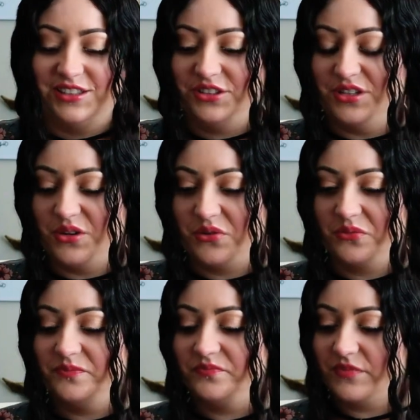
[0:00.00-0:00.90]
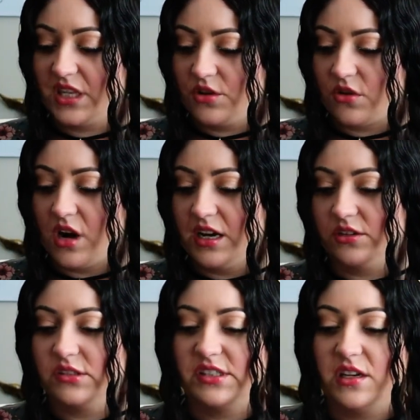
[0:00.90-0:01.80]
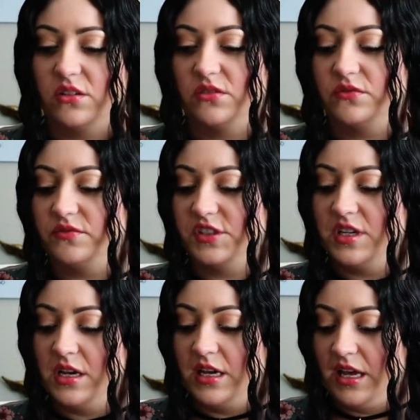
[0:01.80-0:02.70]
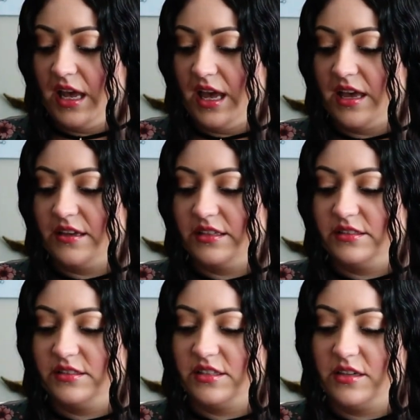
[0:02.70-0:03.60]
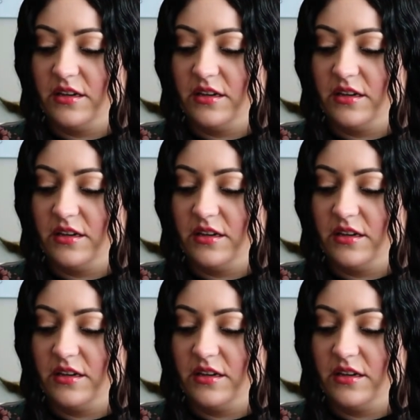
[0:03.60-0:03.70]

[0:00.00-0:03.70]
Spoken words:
you know, your higher selves, and